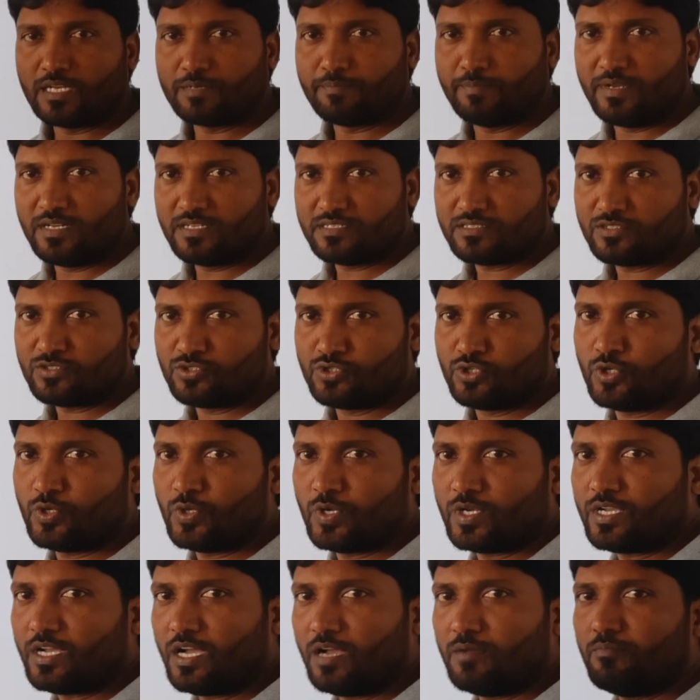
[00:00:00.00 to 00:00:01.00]
that means
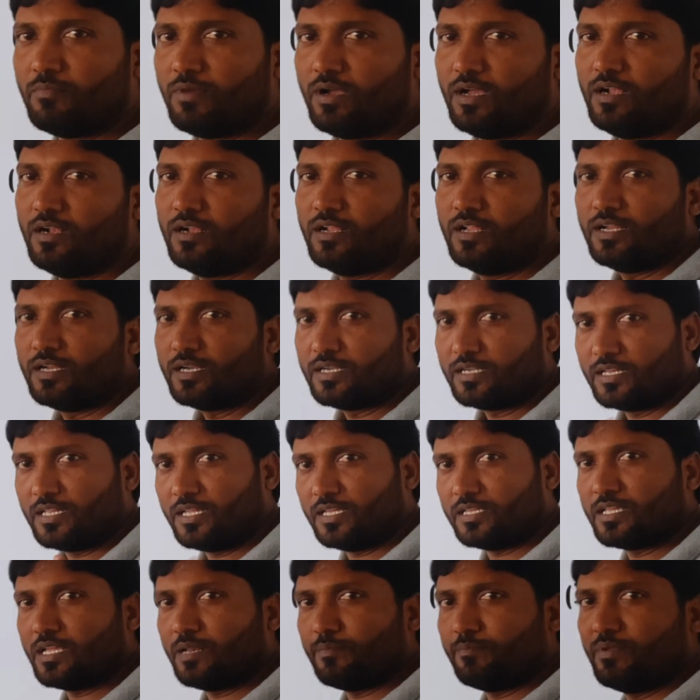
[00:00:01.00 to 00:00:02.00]
0 comma
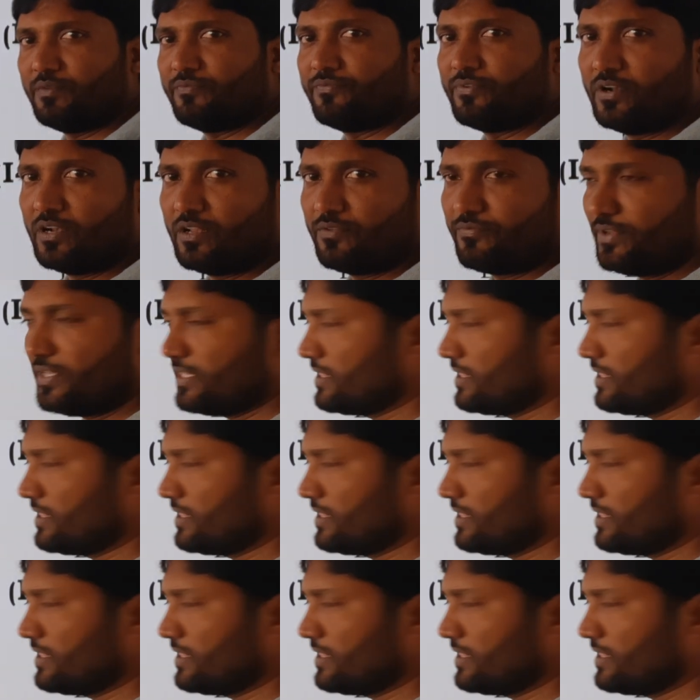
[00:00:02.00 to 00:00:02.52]
t can be filled